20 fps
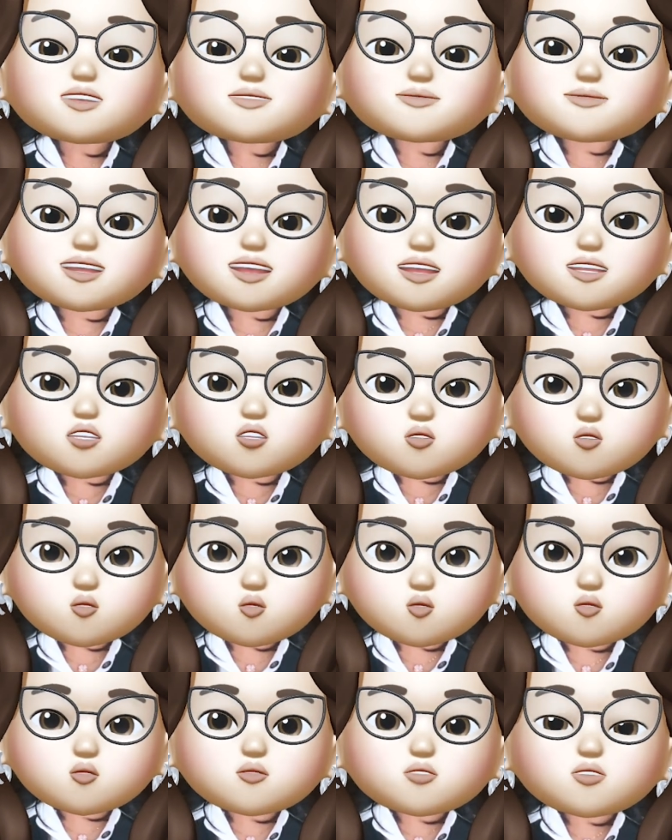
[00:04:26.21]
These
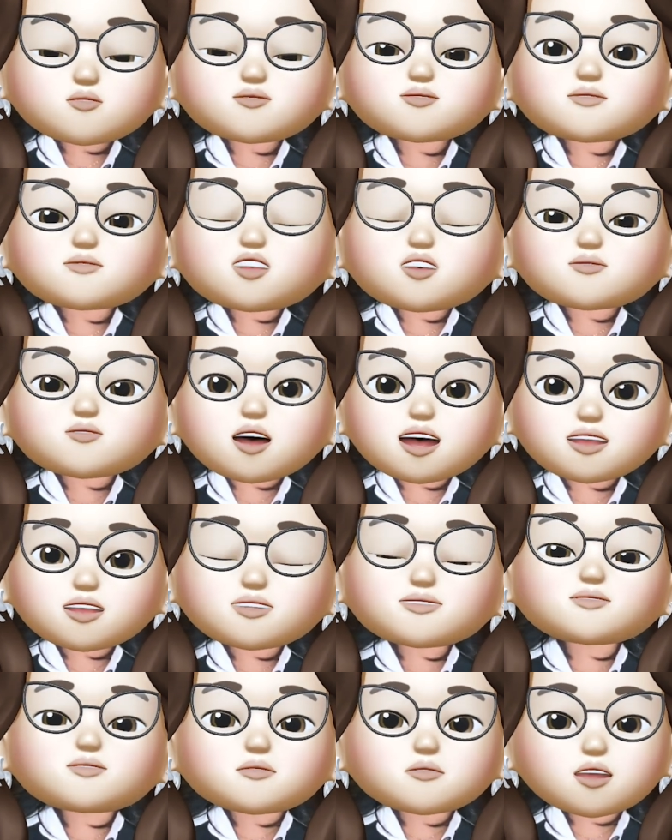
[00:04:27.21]
two, we will find
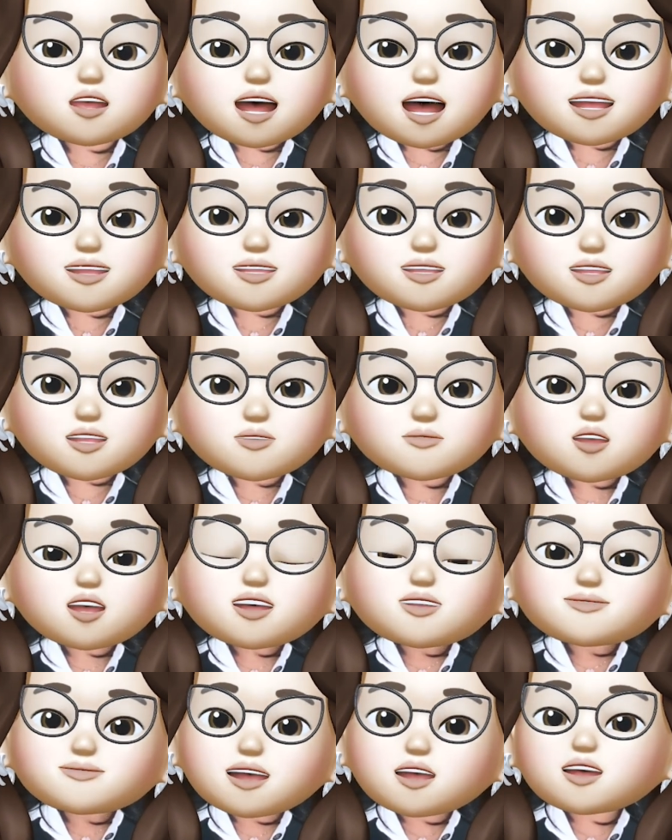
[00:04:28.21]
a similarity.
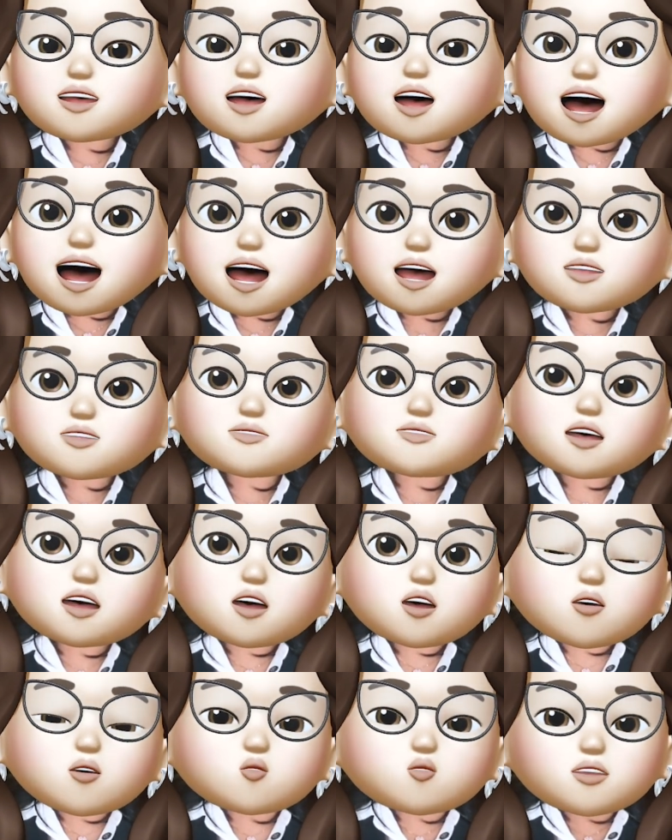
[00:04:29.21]
Then as
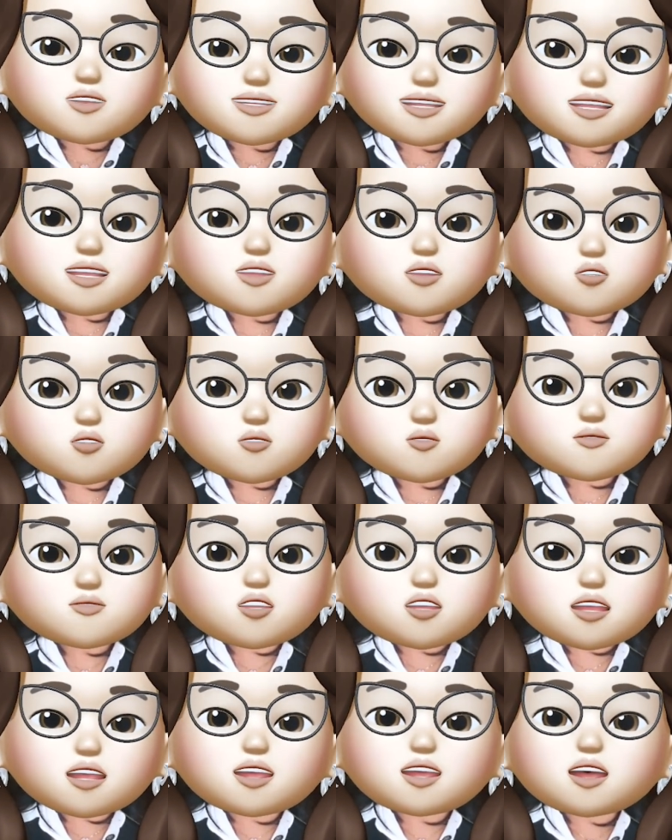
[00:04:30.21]
over the years of
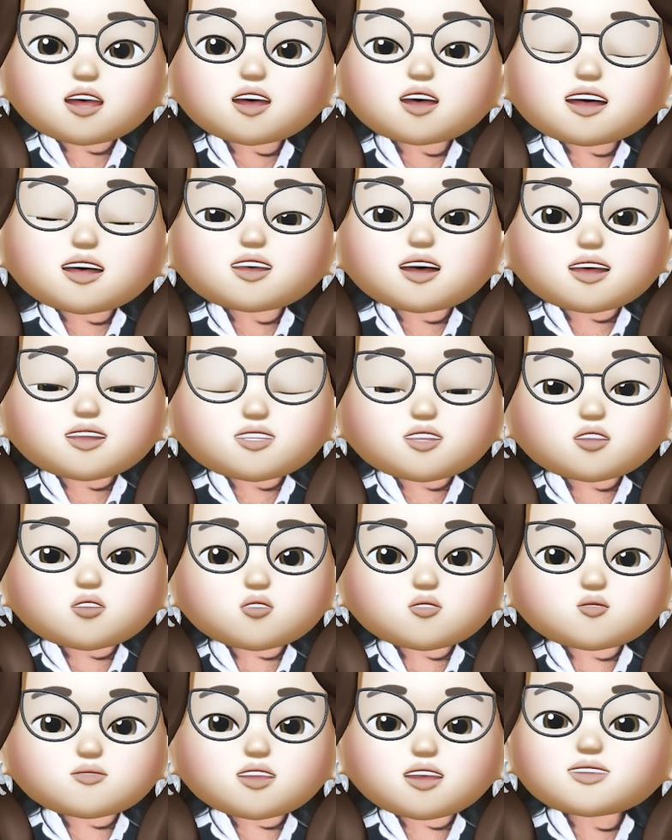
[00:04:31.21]
training, it
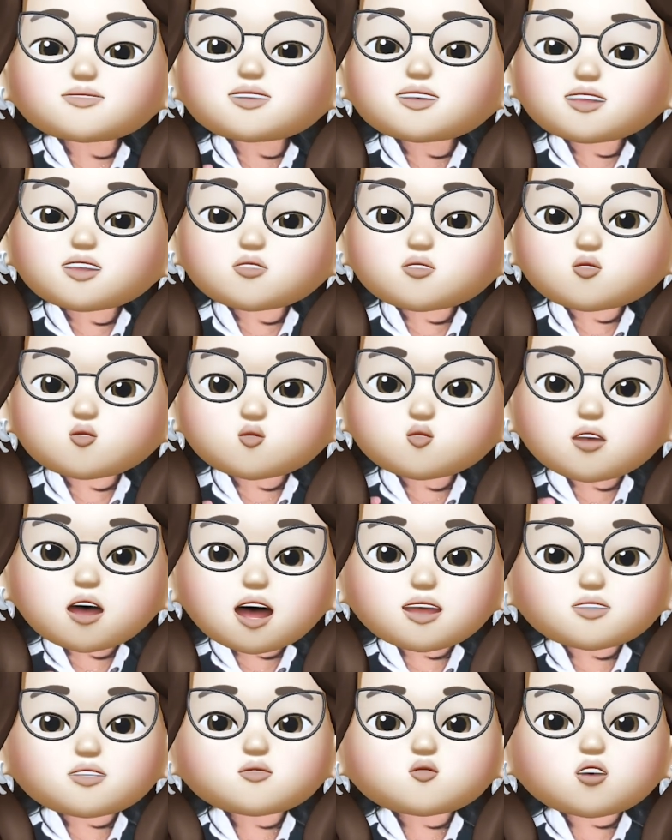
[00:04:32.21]
understood that these two
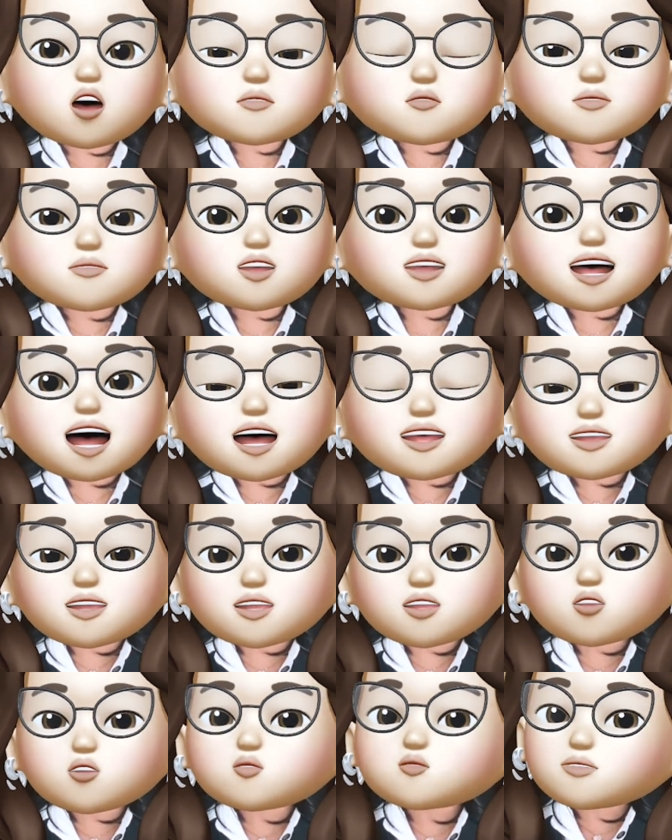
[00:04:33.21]
are the probable
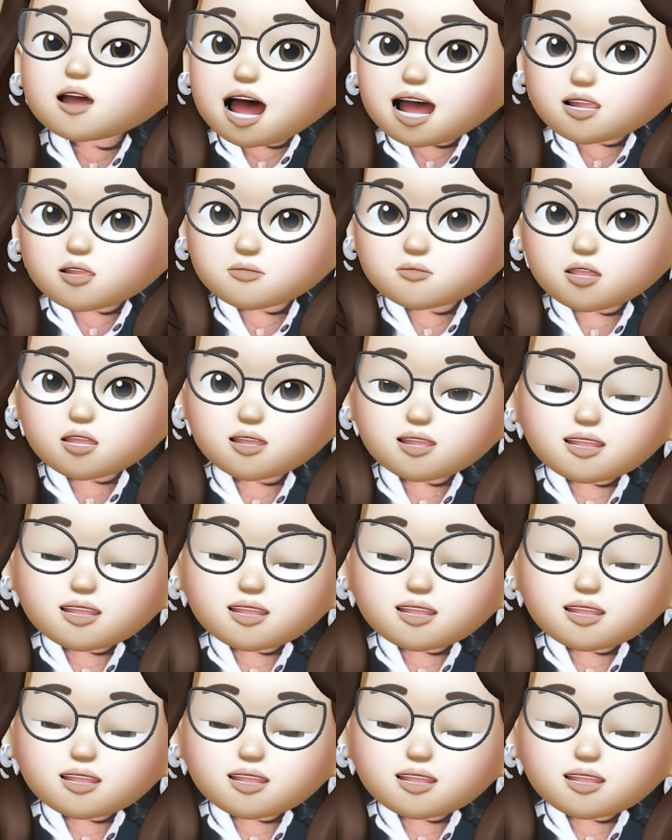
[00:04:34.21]
category of animal.